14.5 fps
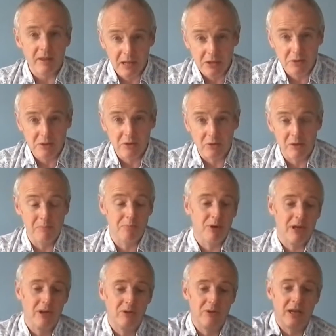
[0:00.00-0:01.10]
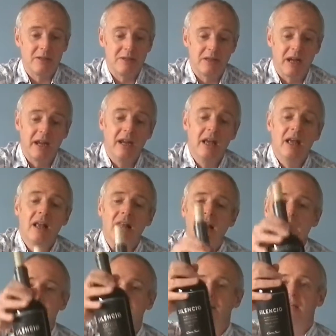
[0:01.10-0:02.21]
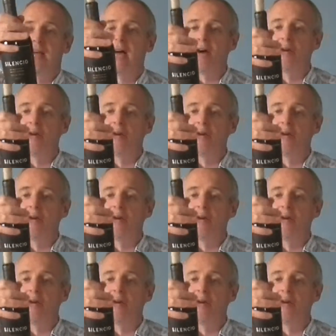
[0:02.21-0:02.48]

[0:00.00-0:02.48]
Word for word: this was looking pretty good yesterday. Let's see